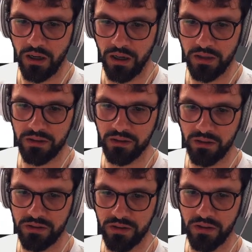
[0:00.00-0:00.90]
is
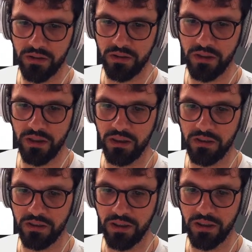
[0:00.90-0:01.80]
concerned, it's
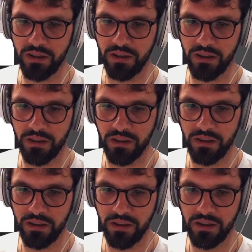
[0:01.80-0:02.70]
still...
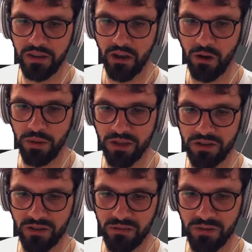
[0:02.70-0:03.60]
Oh, making a
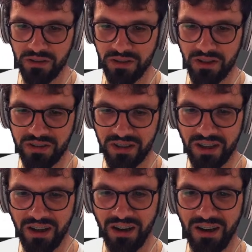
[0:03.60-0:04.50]
joke about the loud
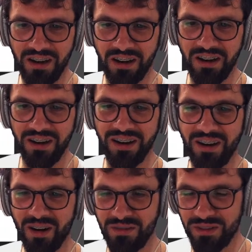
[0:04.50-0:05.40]

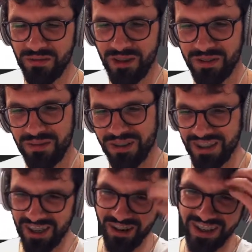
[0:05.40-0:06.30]
of the volume. Oh,
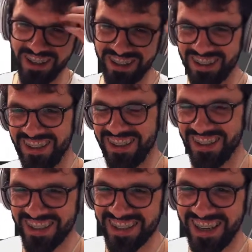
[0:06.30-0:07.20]
now I get it.
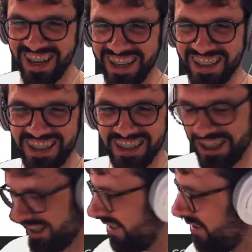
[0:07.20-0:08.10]

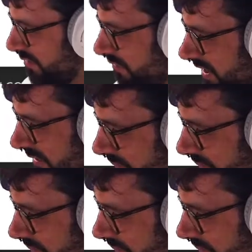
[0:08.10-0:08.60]
Yeah, funny.